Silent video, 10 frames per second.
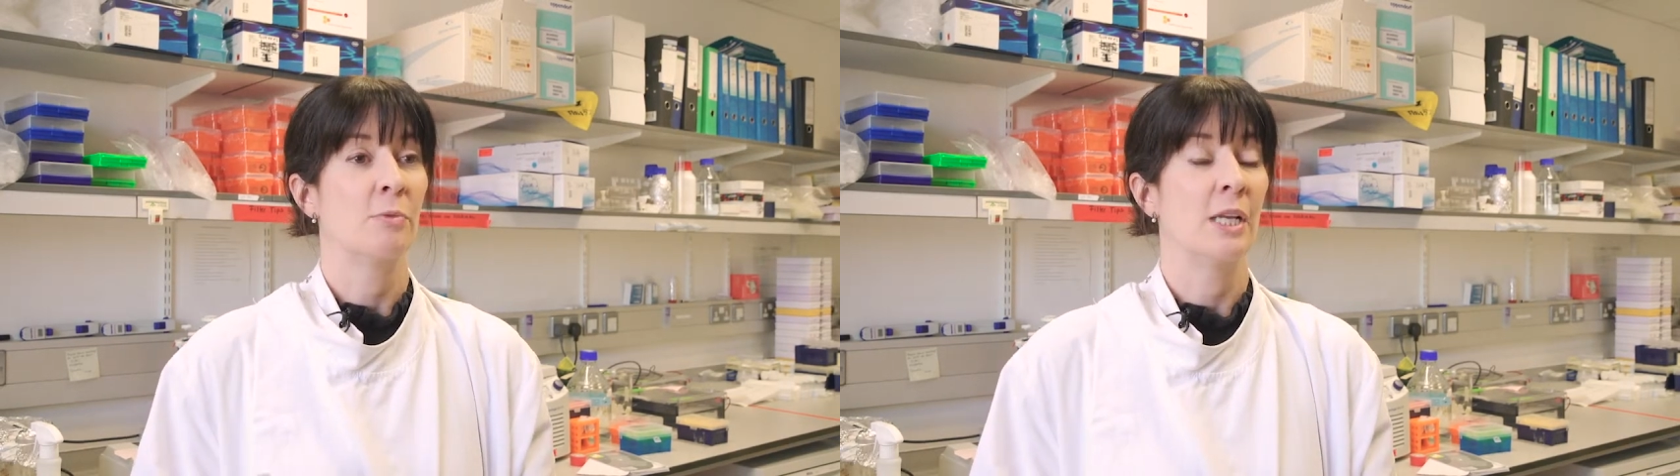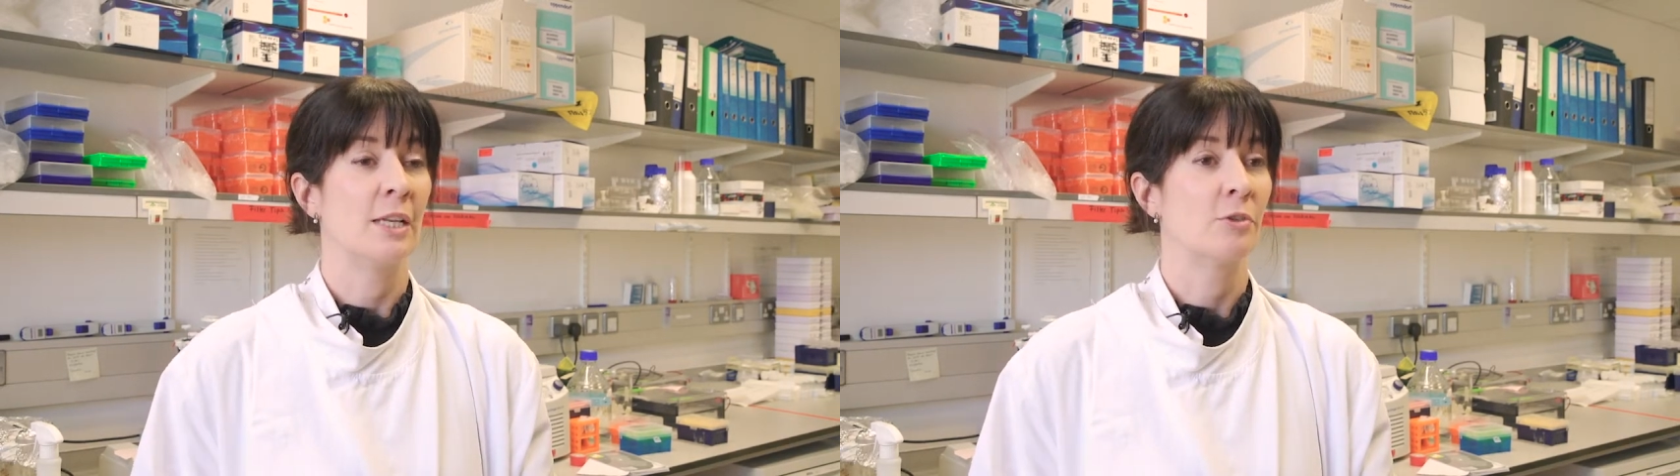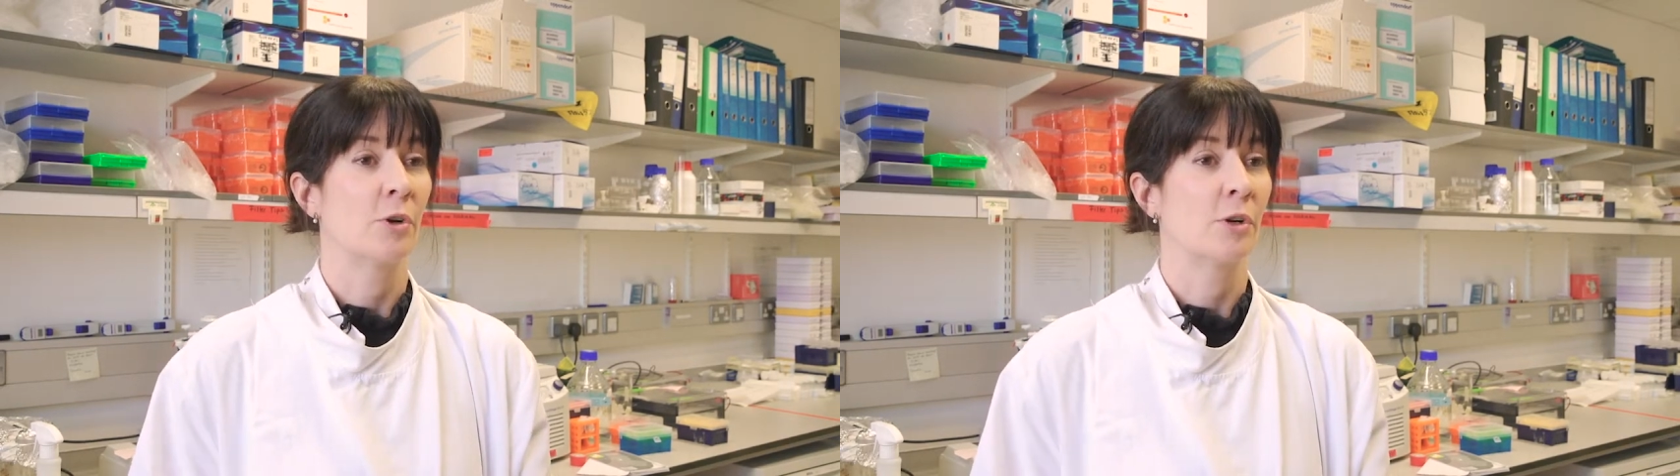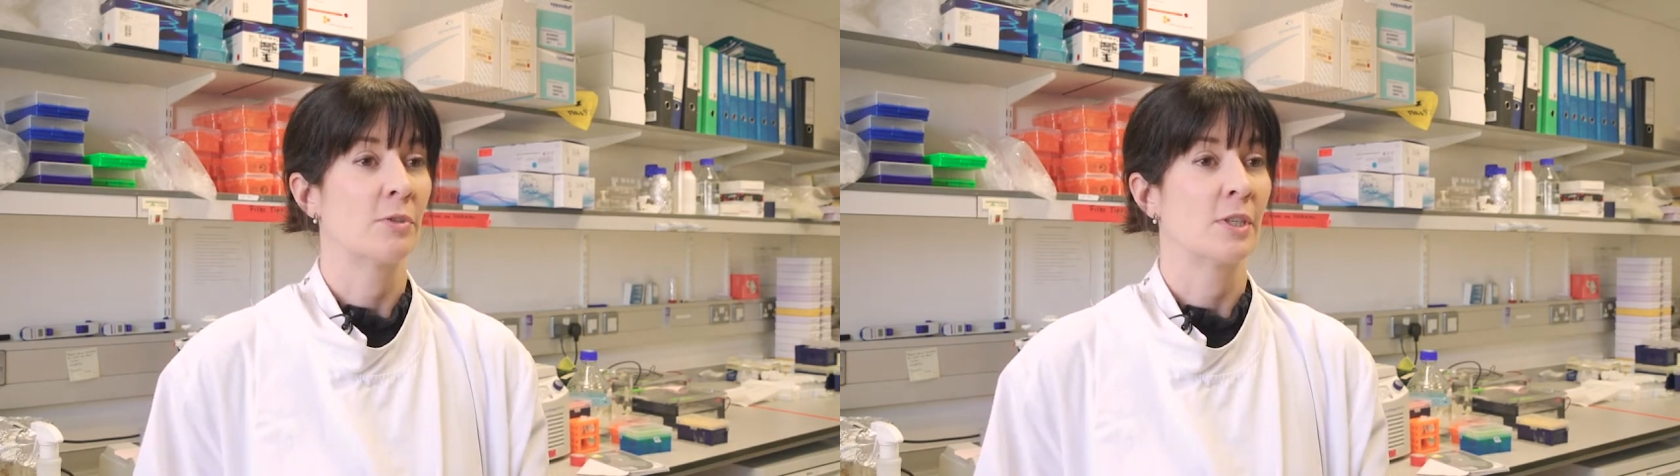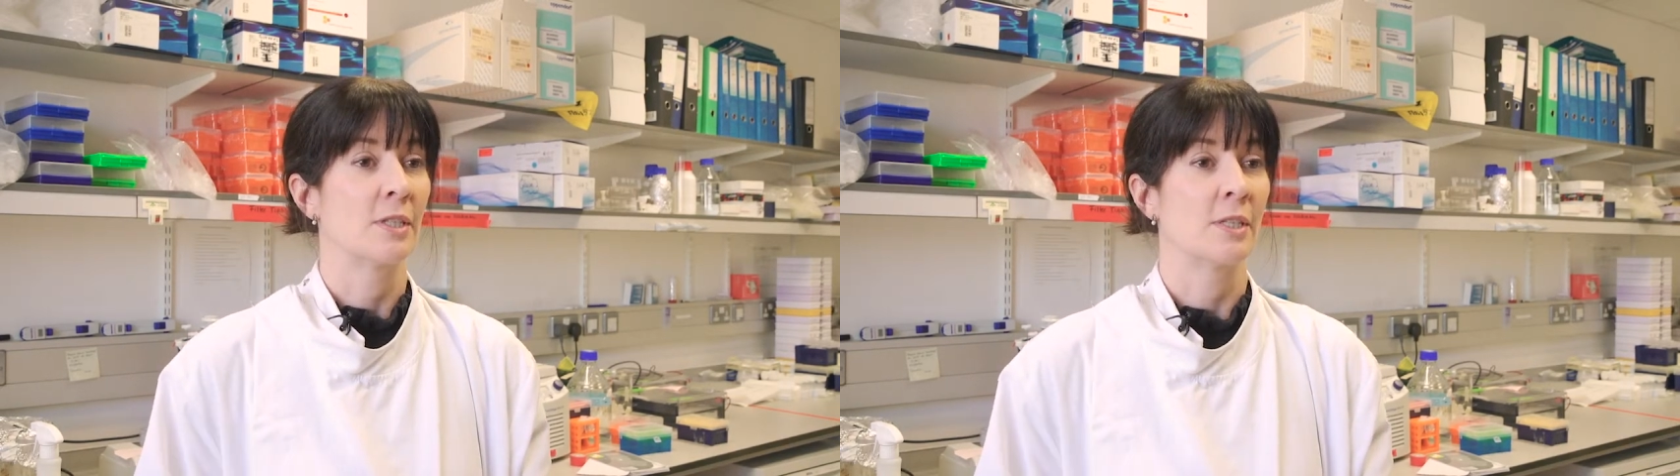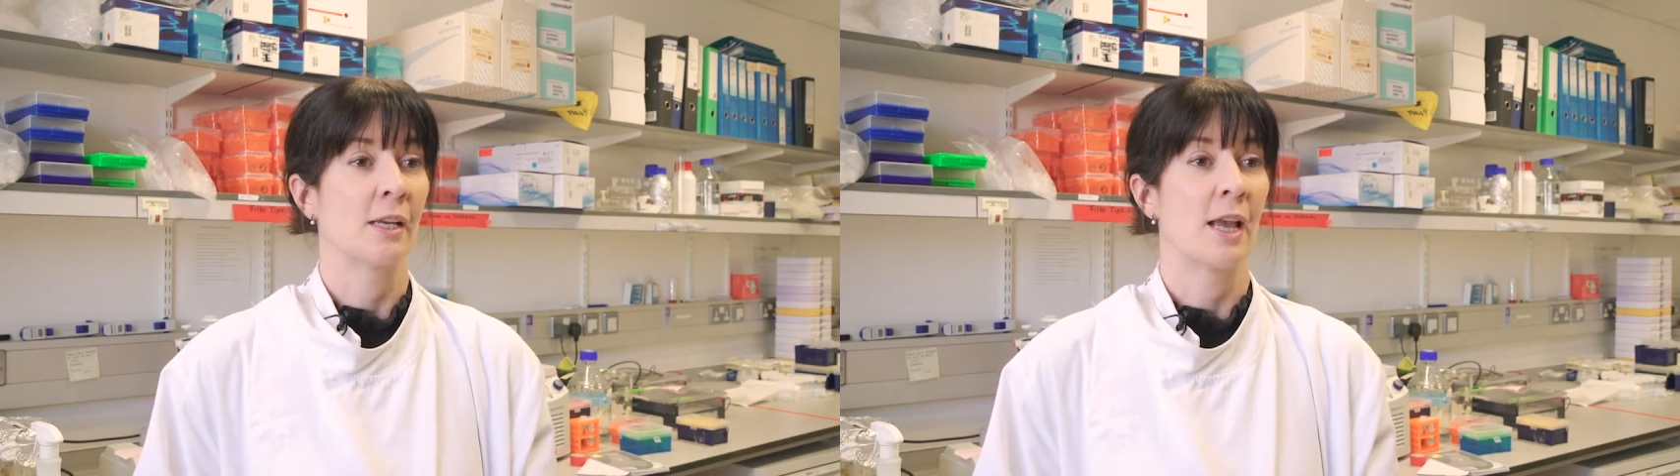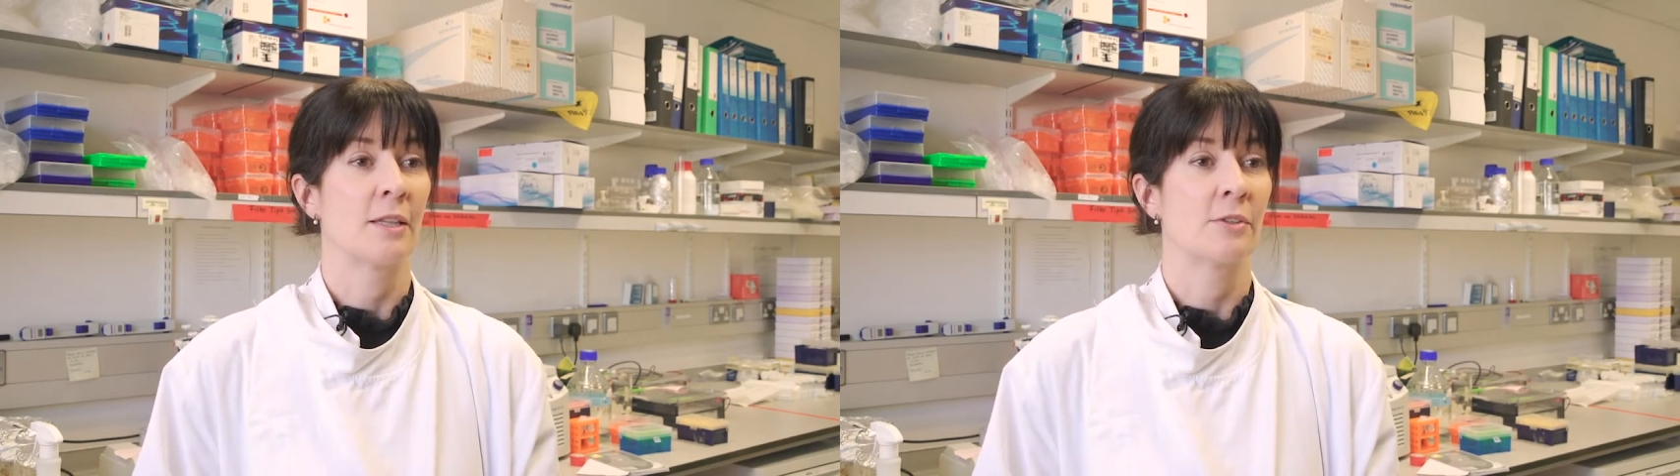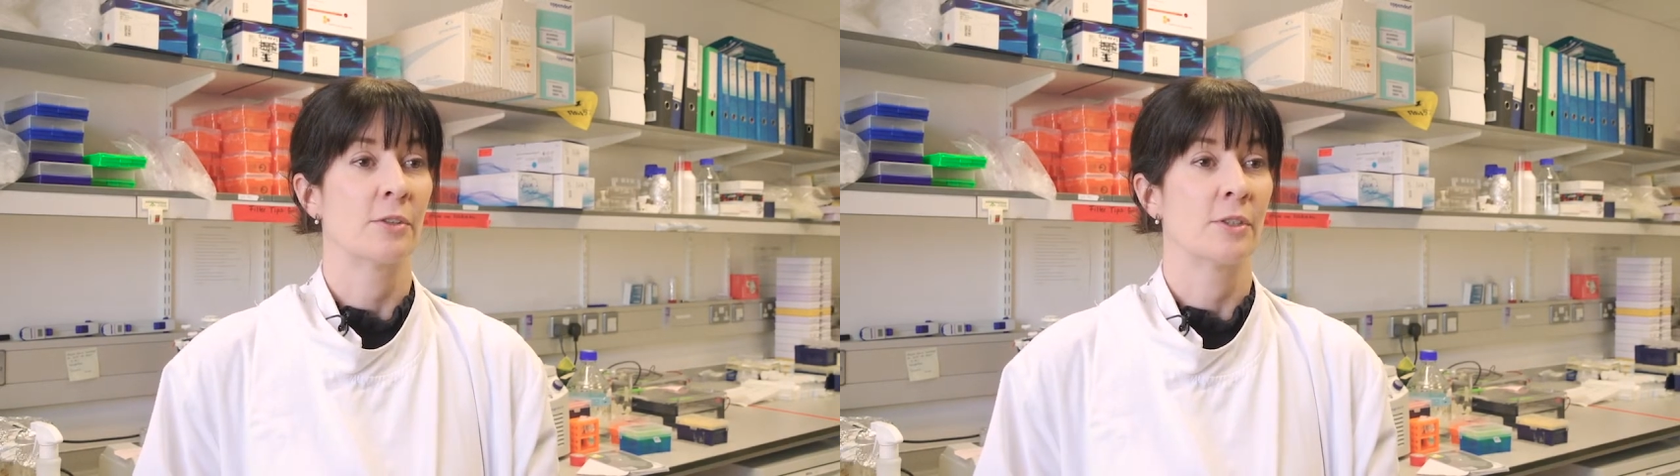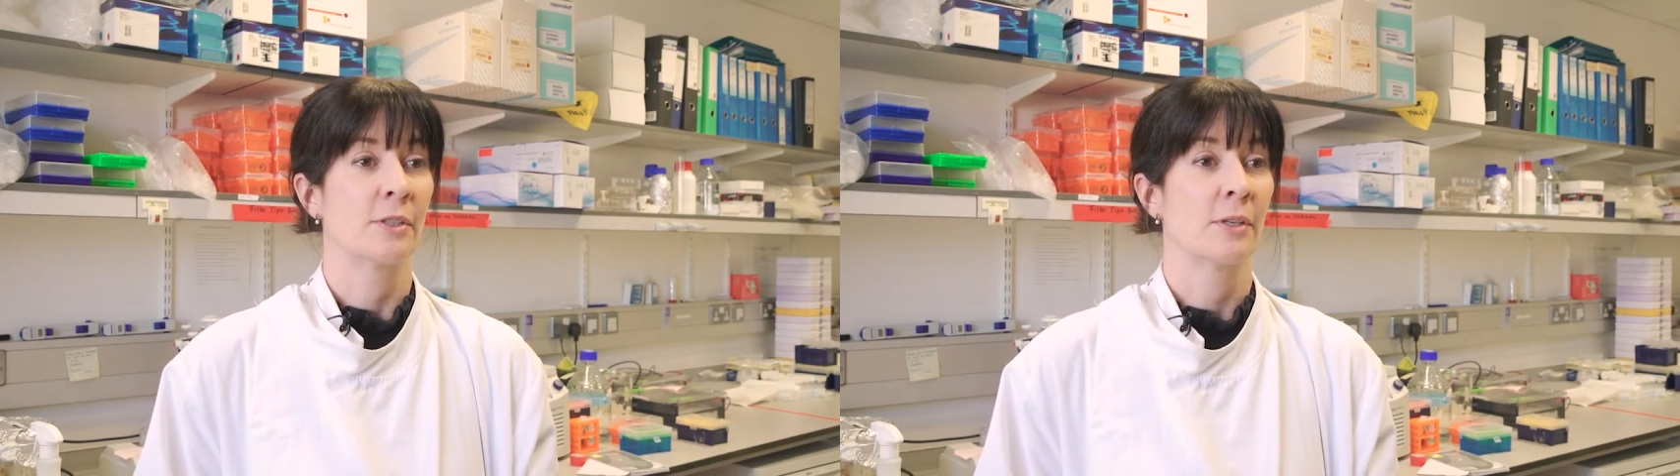really drug-resistant cancers.